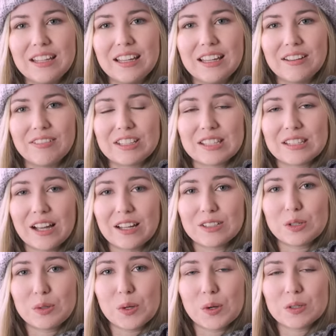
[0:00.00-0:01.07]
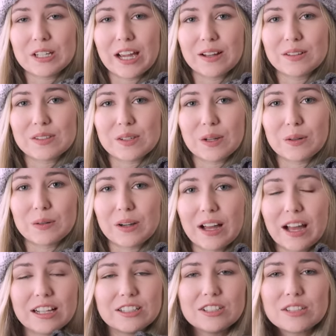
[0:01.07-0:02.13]
if it's not too cold out. So
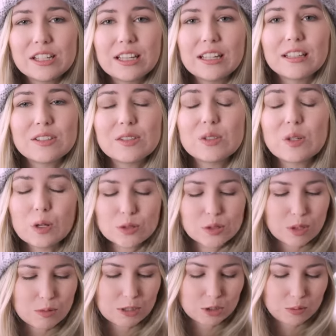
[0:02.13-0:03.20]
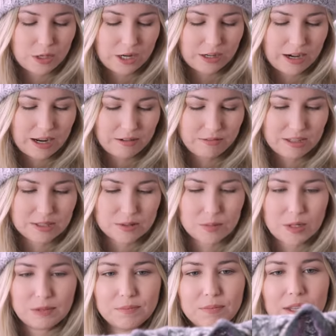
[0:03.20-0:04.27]
I just get so, so much wear out of this
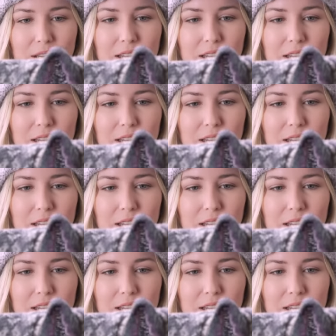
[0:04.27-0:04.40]
one.